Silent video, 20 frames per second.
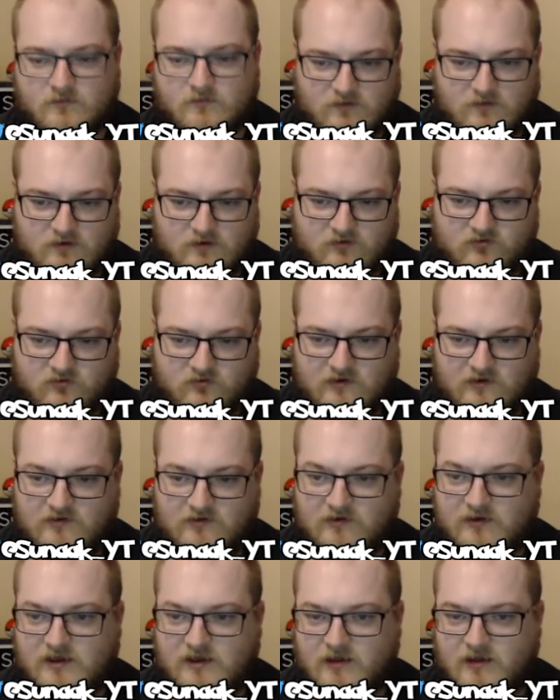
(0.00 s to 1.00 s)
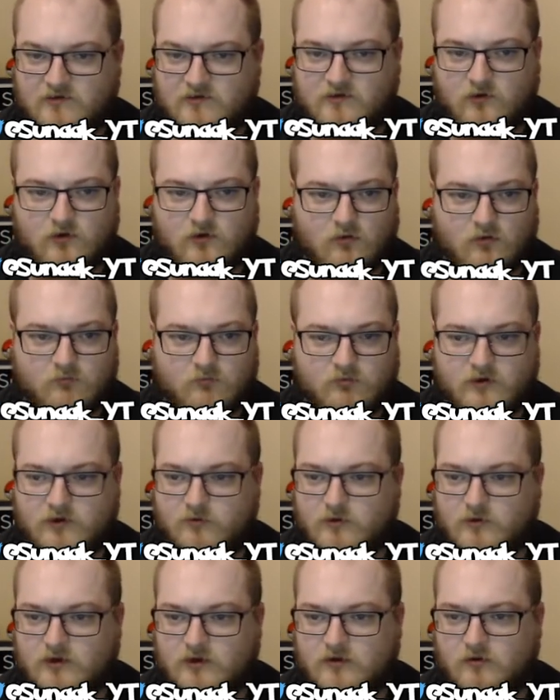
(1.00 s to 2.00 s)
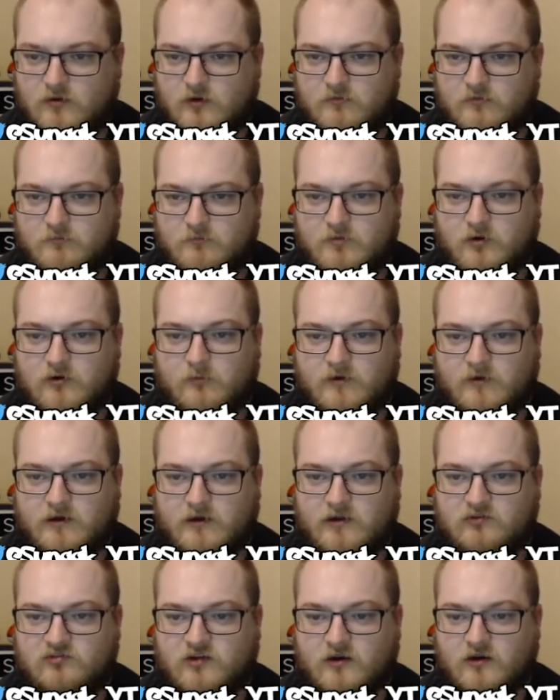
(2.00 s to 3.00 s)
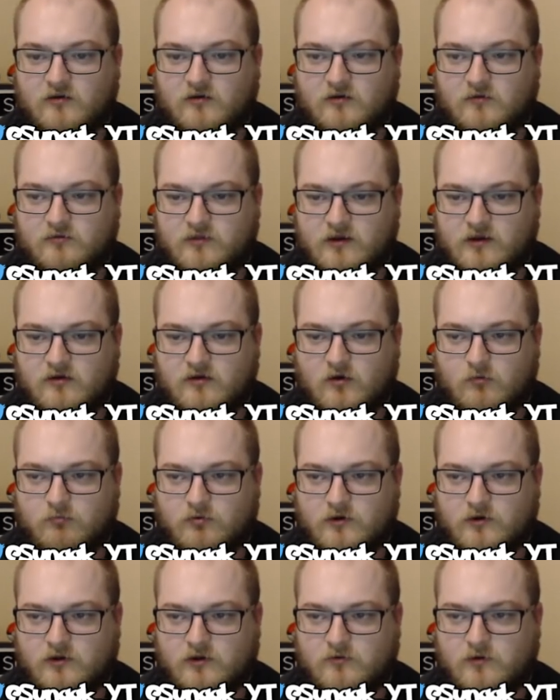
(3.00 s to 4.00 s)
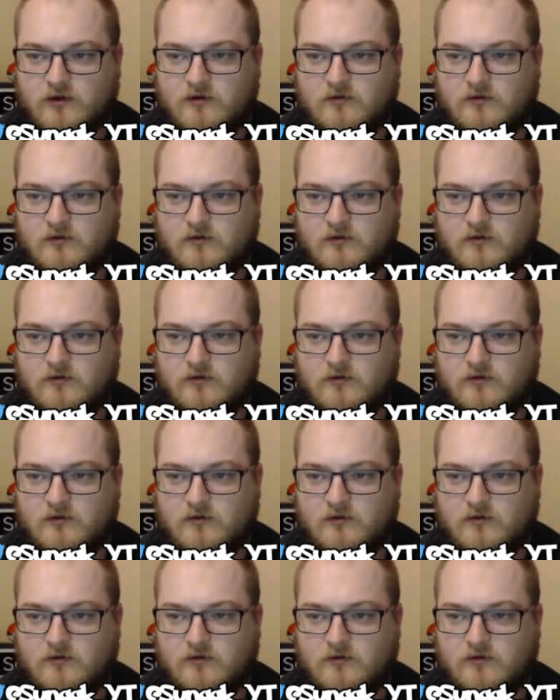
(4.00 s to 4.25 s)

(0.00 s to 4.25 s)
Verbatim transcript: the trees in Kanto grow pretty quick, or in Pokemon in general, they grow pretty quick.